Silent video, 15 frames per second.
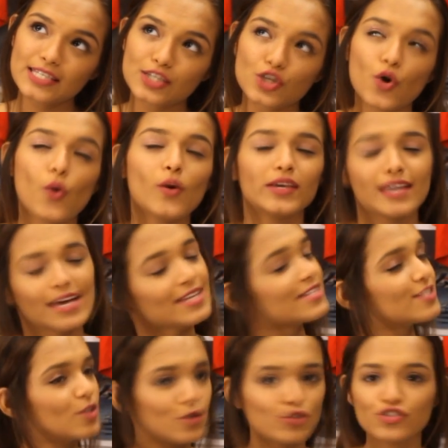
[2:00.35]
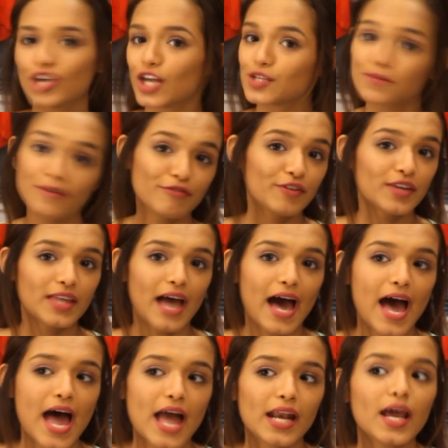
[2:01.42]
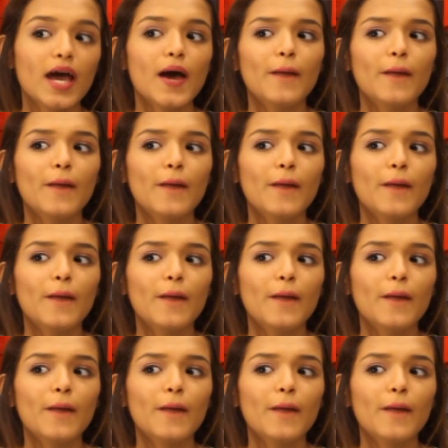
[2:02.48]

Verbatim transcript: So yes, don't judge me for that,